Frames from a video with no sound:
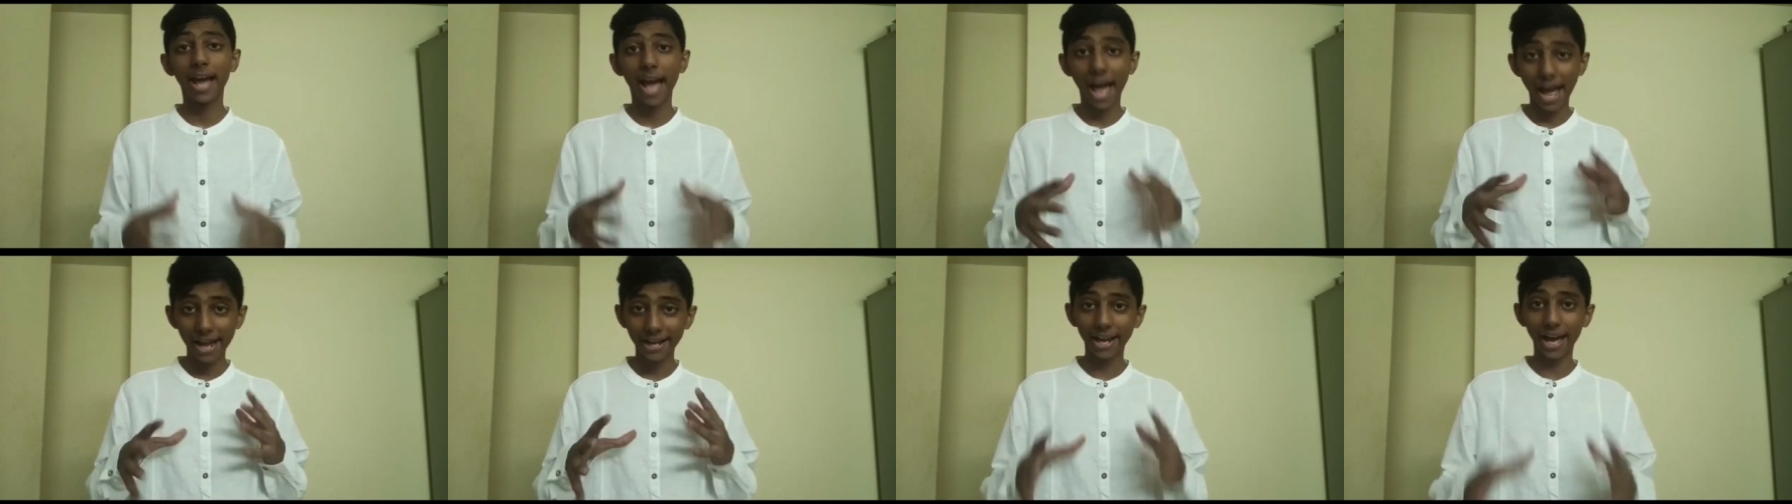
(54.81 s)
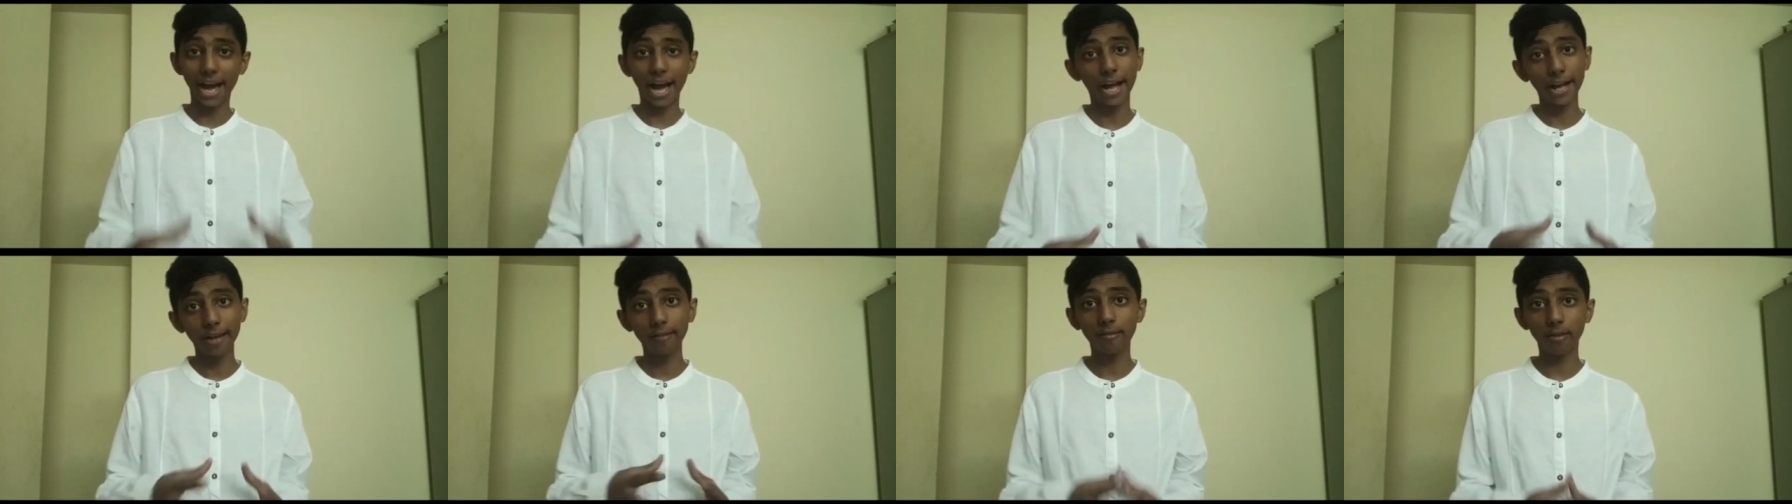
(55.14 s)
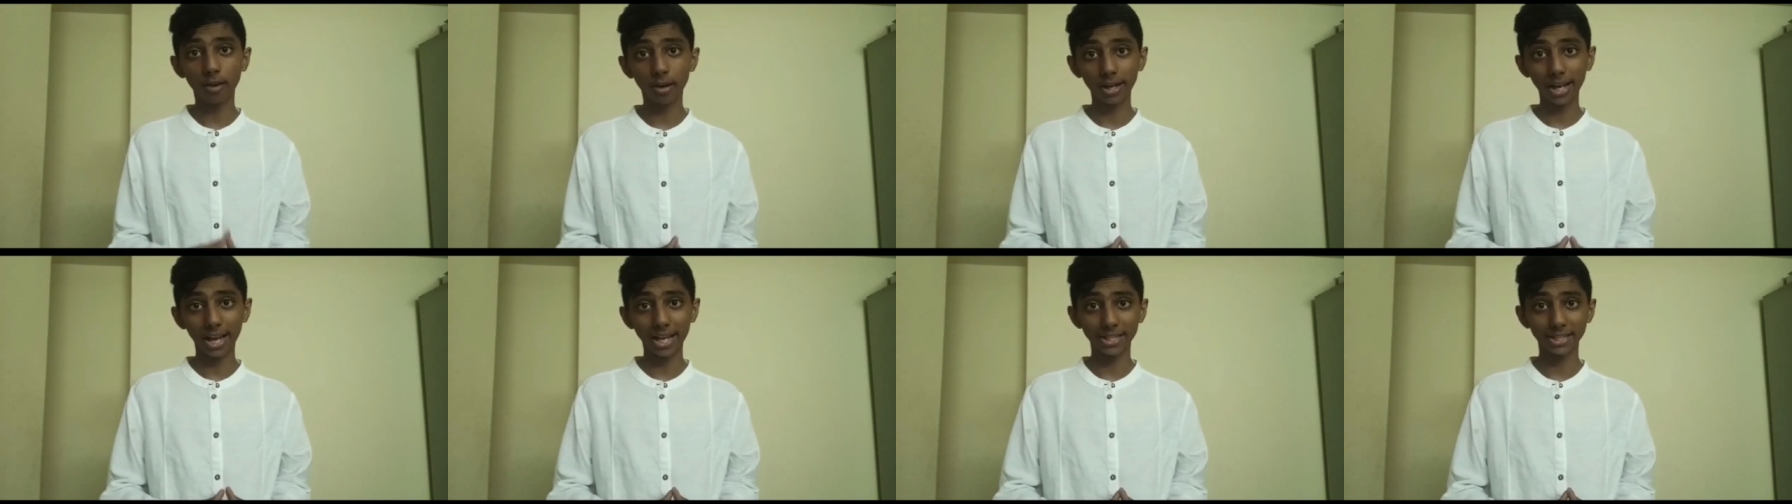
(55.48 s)
and I
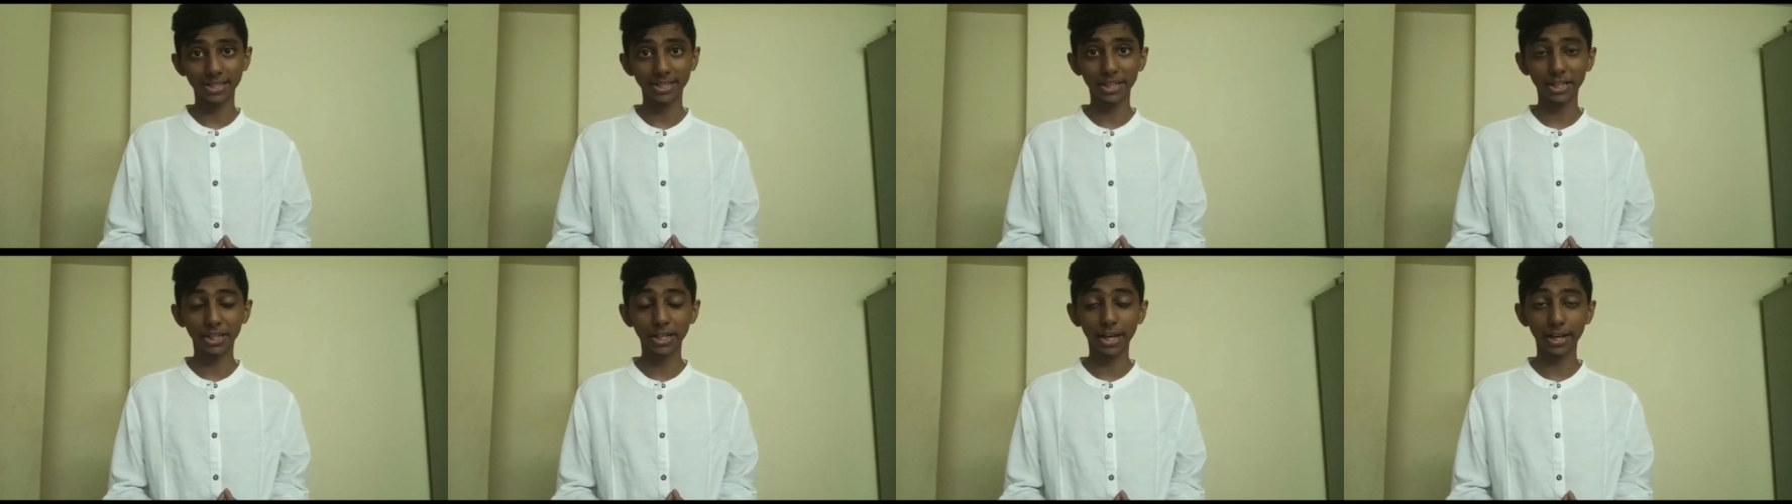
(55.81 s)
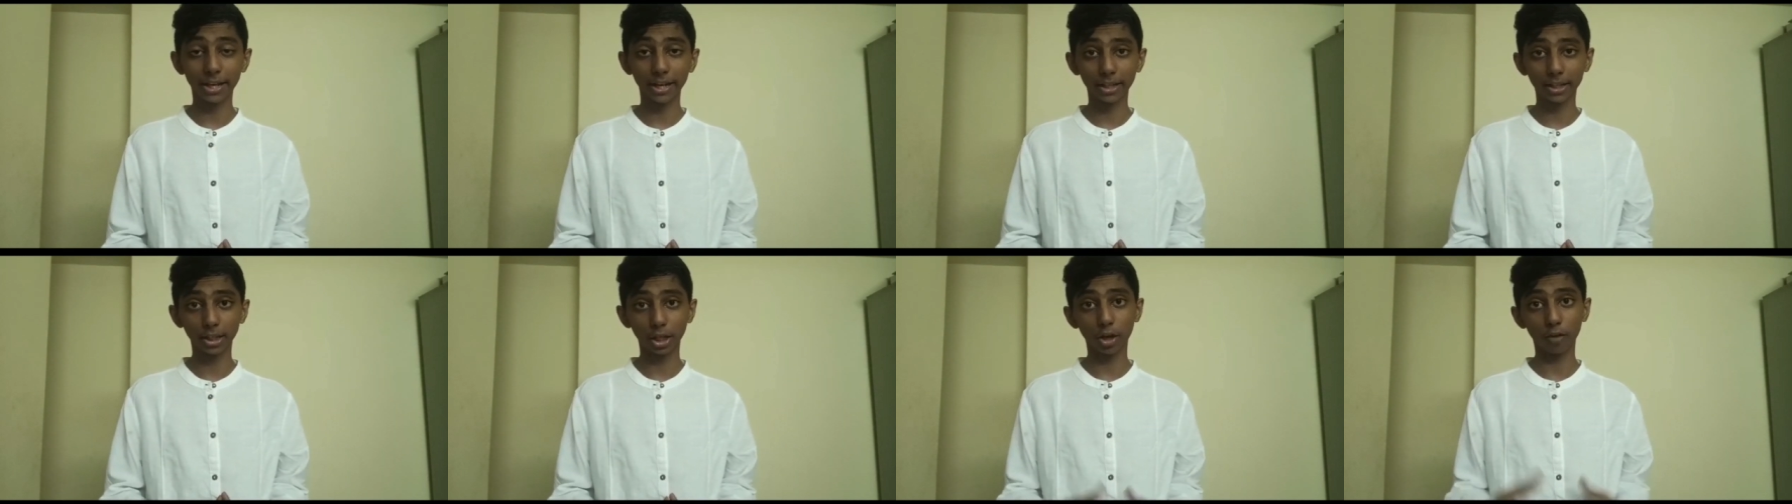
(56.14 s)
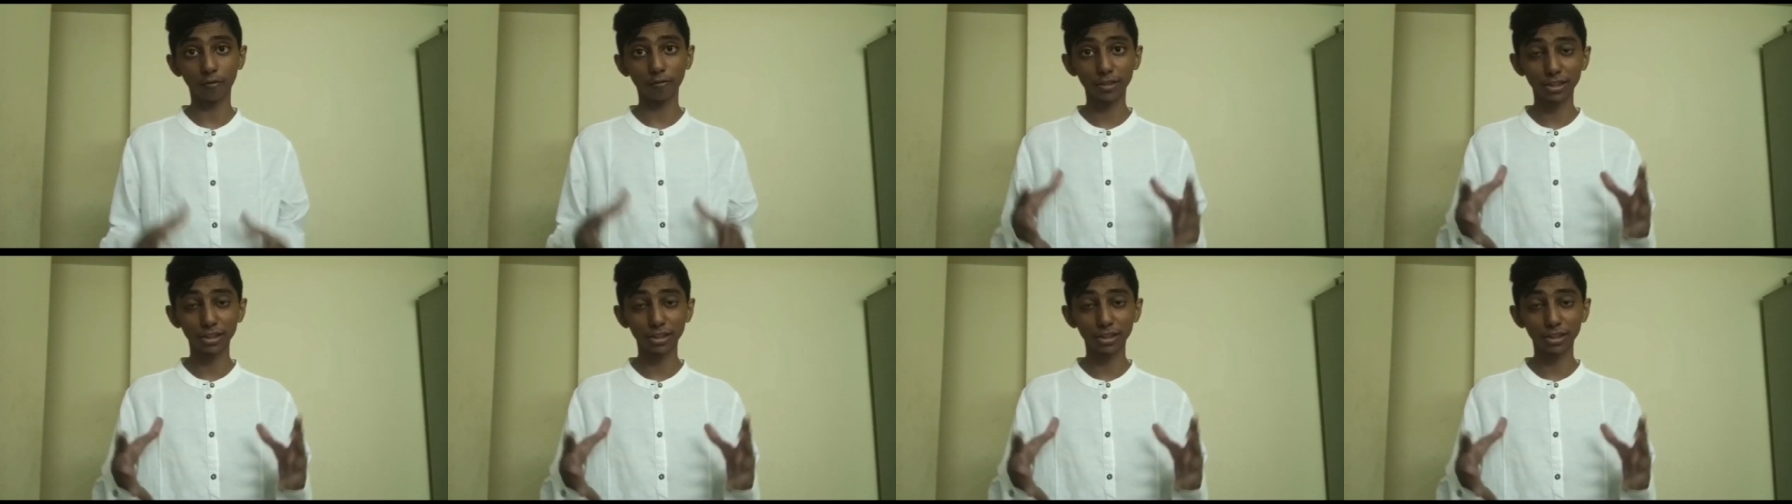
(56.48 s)
work as the Director of